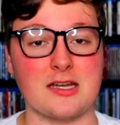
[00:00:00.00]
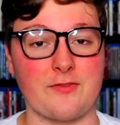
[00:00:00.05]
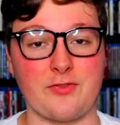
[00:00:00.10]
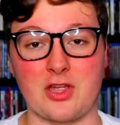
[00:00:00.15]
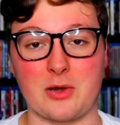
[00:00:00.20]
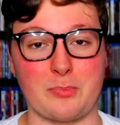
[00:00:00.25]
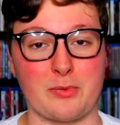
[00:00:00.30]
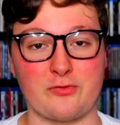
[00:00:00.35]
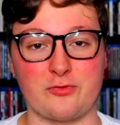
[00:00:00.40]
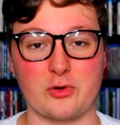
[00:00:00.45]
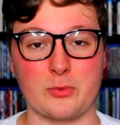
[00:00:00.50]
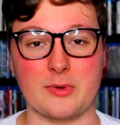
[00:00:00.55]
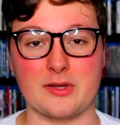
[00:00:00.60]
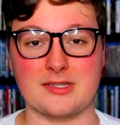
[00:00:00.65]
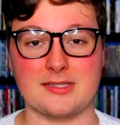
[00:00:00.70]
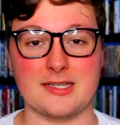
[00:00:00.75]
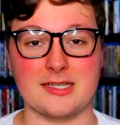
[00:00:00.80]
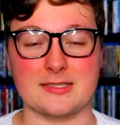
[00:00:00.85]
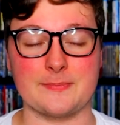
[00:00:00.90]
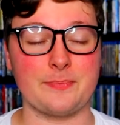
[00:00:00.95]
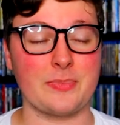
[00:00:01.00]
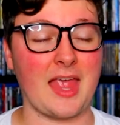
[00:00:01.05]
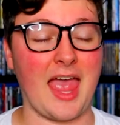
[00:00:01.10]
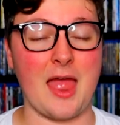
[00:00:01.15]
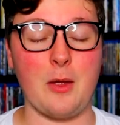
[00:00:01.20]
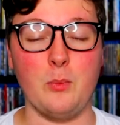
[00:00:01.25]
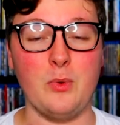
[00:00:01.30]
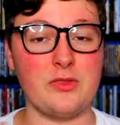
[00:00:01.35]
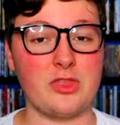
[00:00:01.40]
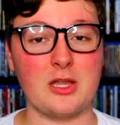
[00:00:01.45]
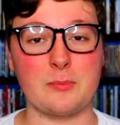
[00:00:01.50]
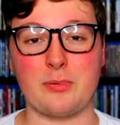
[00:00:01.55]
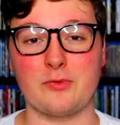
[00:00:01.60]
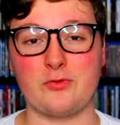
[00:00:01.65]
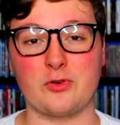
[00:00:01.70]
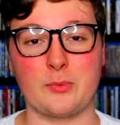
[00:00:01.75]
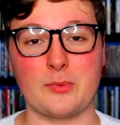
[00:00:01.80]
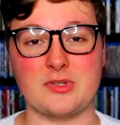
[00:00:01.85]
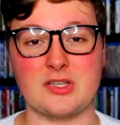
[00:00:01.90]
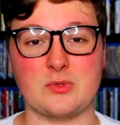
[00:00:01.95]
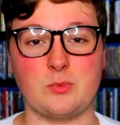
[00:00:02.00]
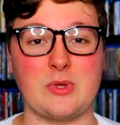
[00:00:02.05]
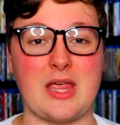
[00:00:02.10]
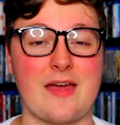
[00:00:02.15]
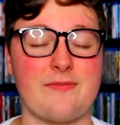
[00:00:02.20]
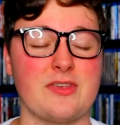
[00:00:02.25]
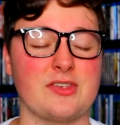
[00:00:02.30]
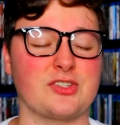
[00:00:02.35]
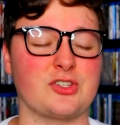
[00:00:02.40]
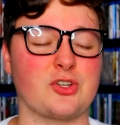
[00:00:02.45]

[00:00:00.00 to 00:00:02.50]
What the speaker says: of their performances. And with their performances, we have this